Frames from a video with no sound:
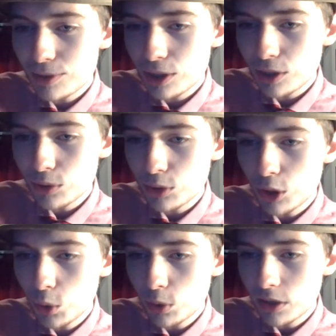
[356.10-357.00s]
show
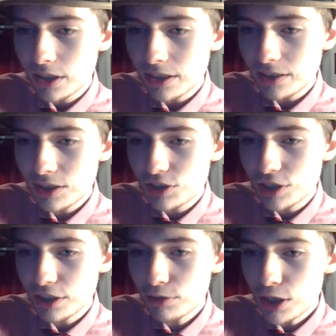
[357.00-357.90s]
called The
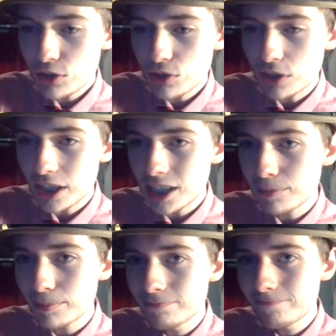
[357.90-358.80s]
Generation
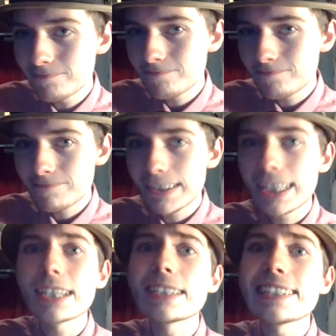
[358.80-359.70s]
Game?
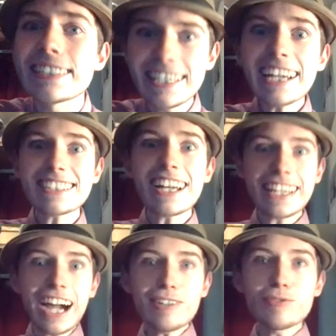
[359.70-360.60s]
Yes, I
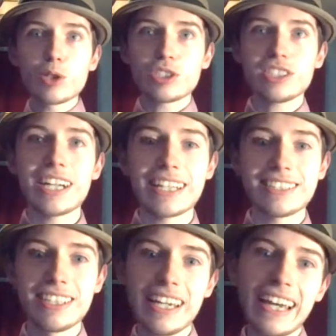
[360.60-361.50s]
have watched
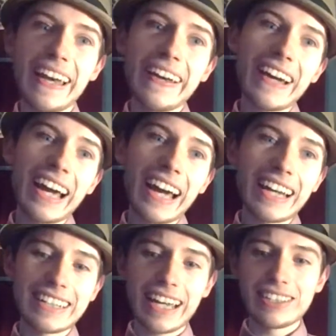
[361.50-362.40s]
that.
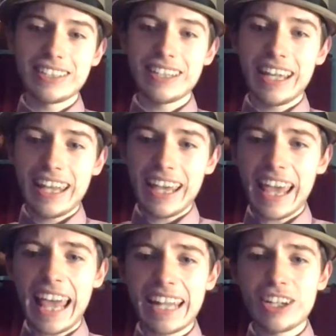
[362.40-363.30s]
And
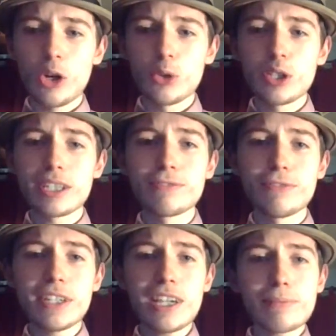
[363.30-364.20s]
on the
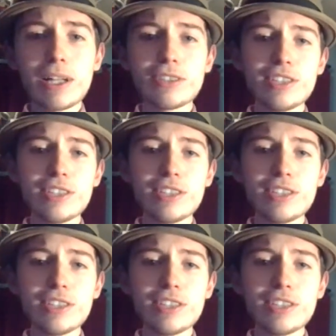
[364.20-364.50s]
conveyor belt